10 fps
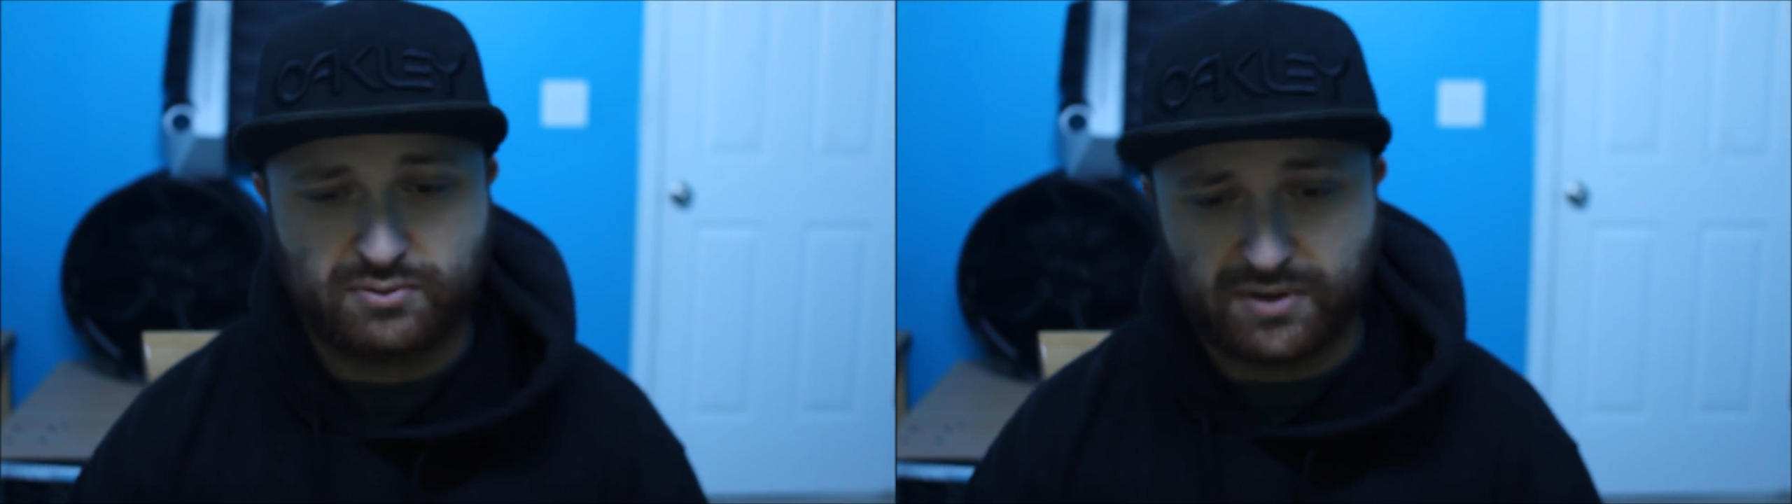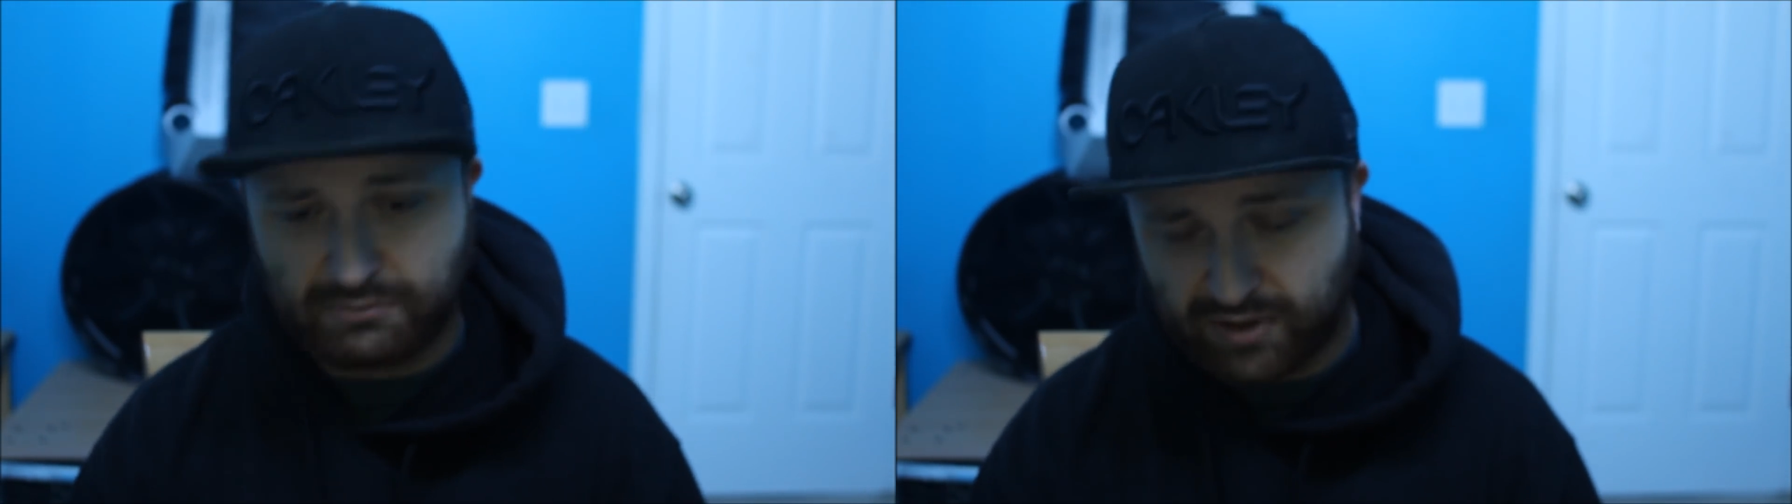
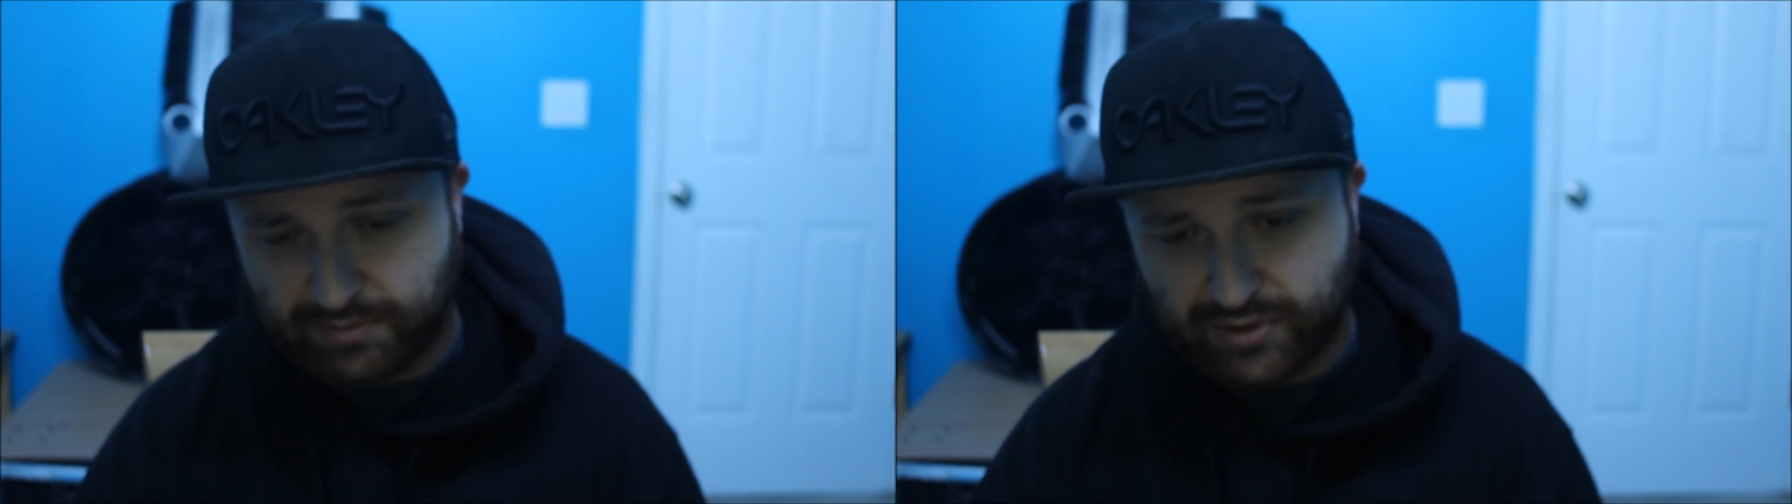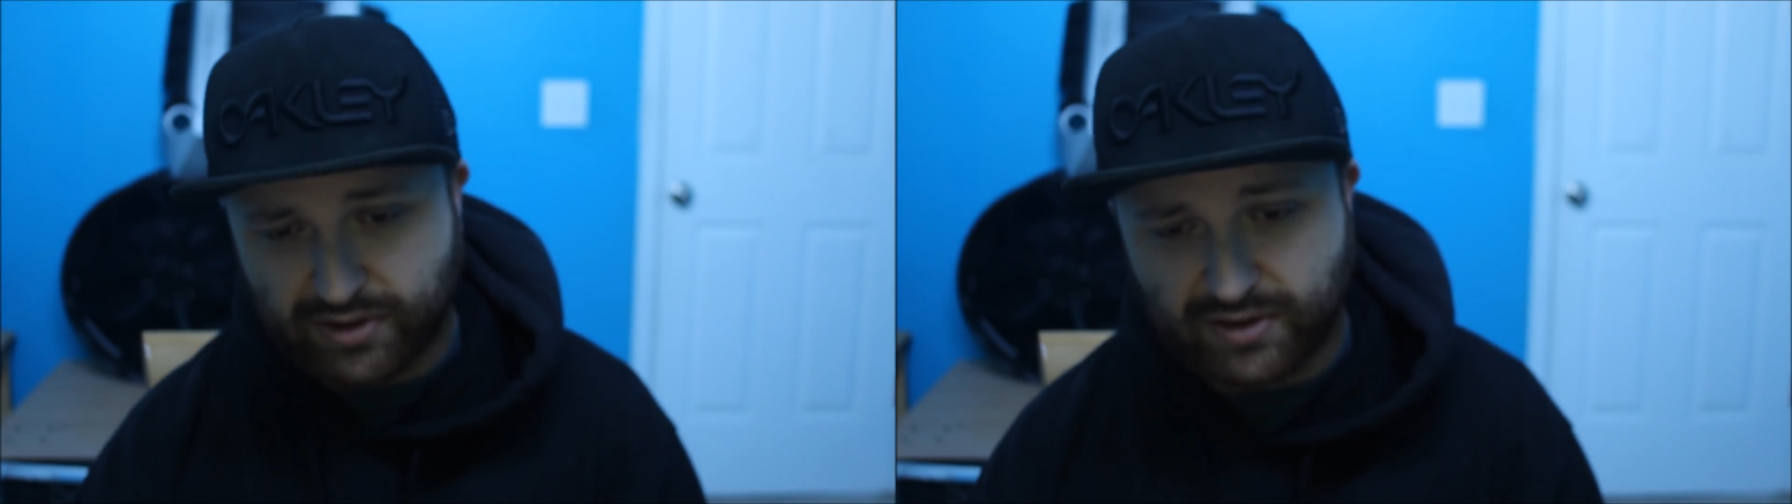When I
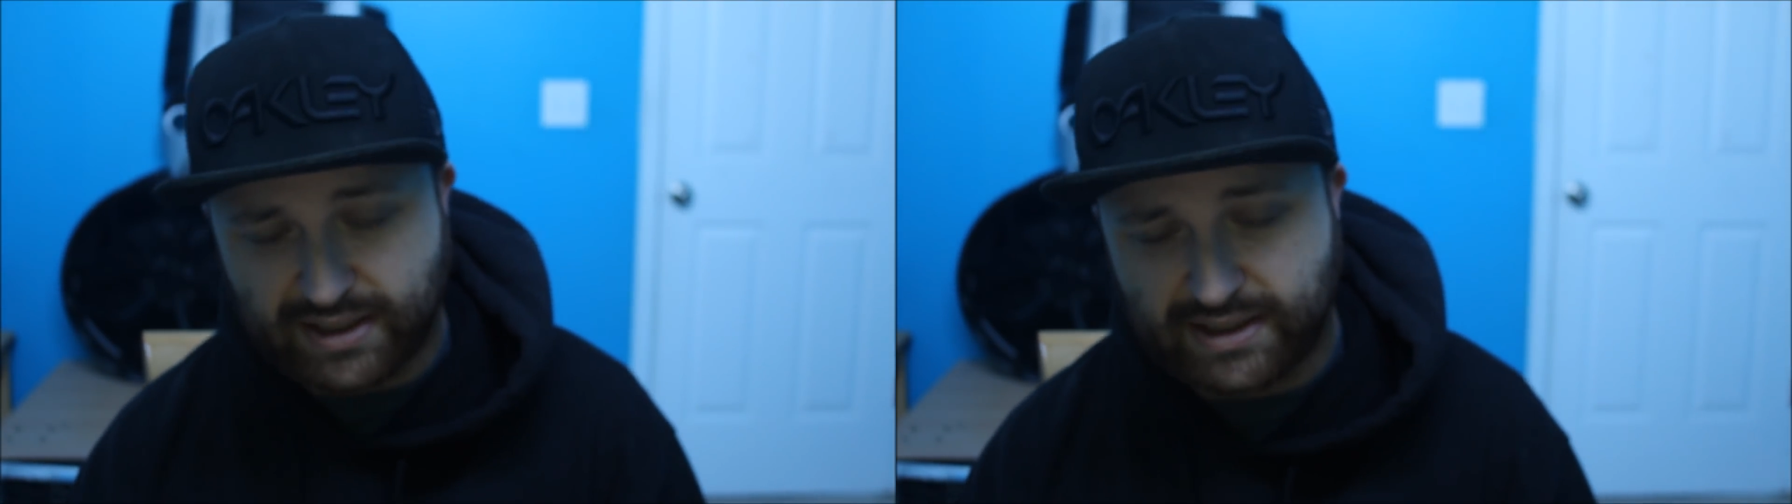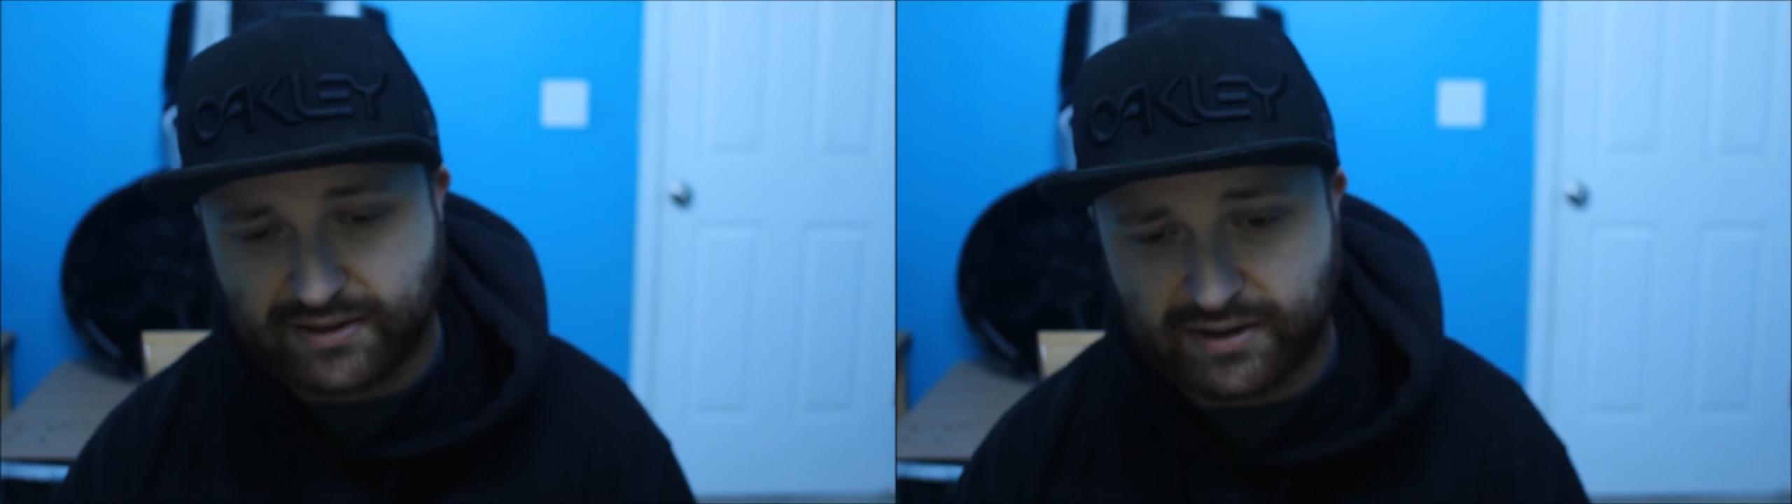put the
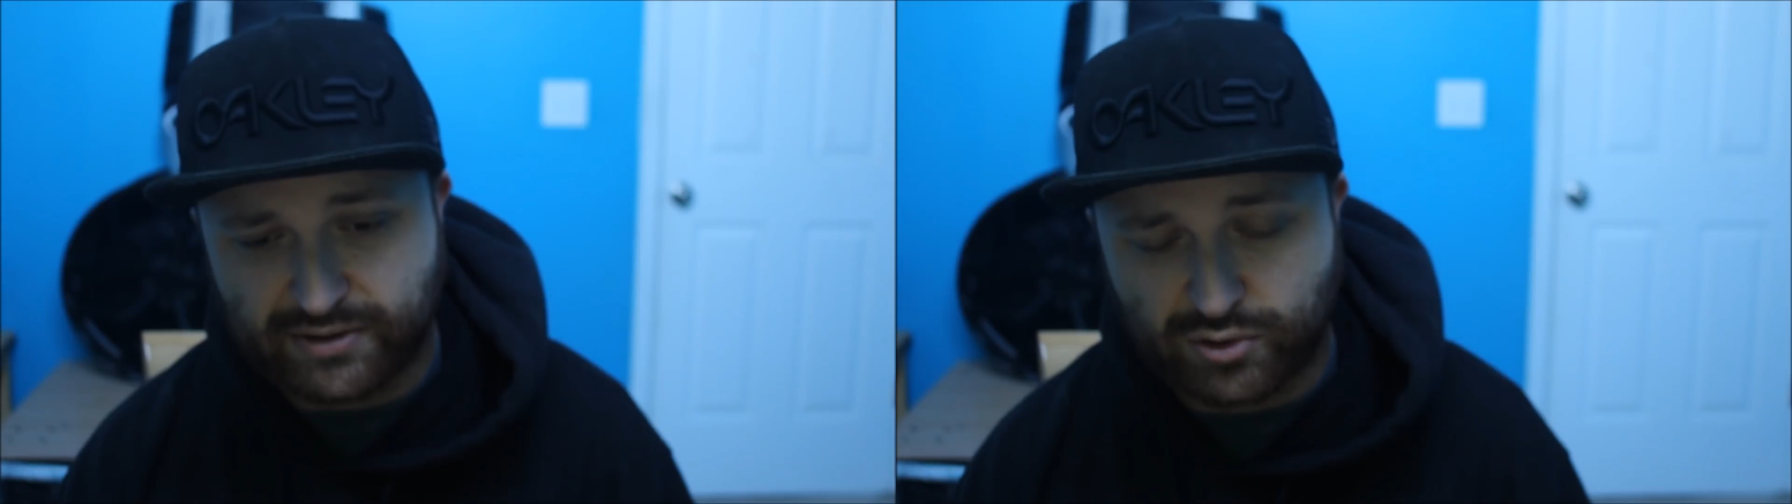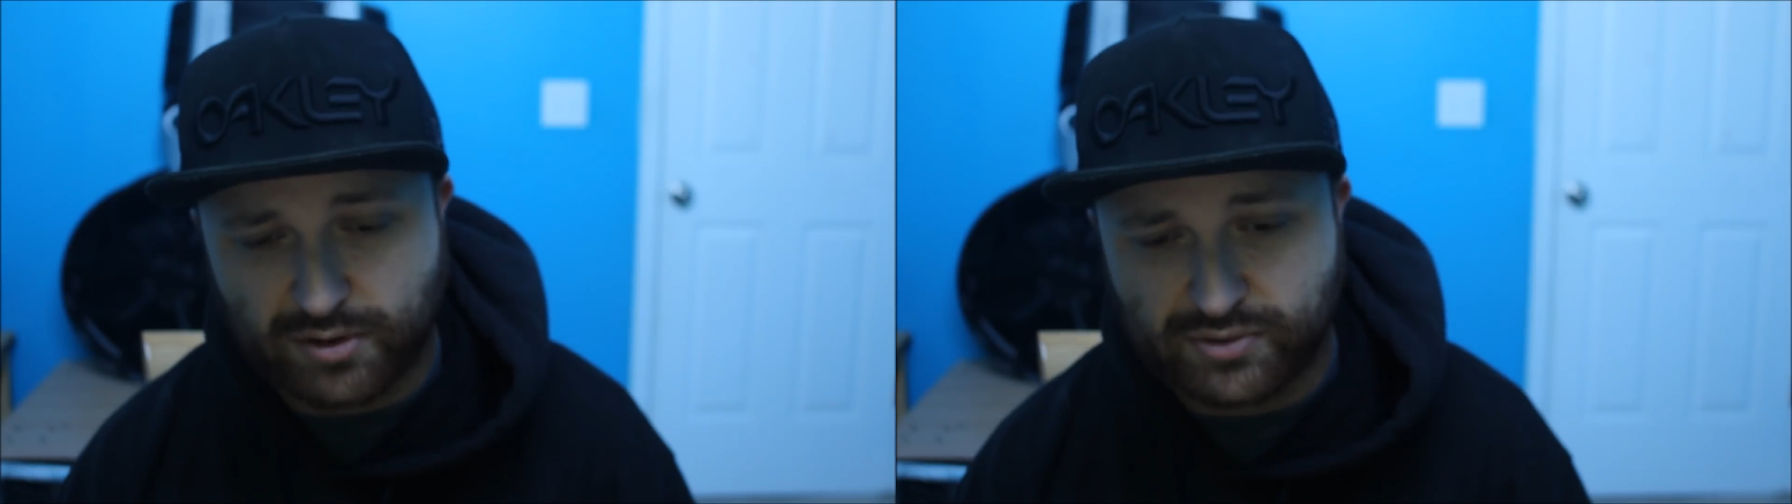link in the
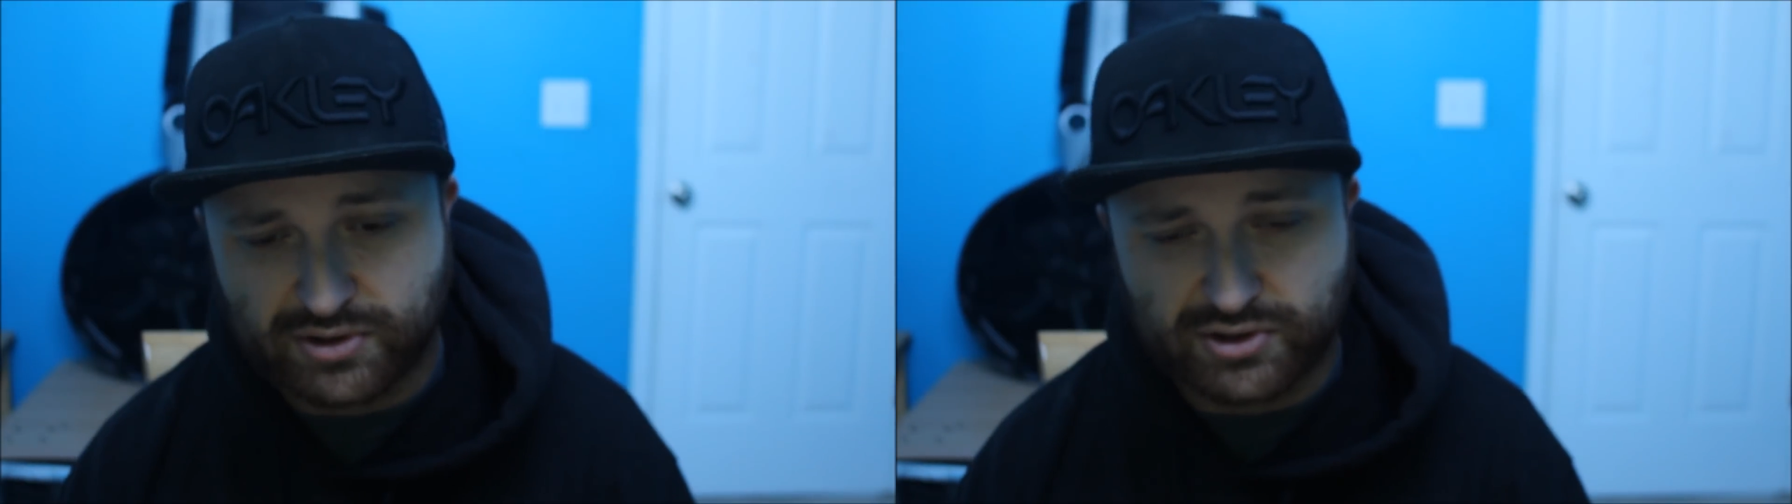description,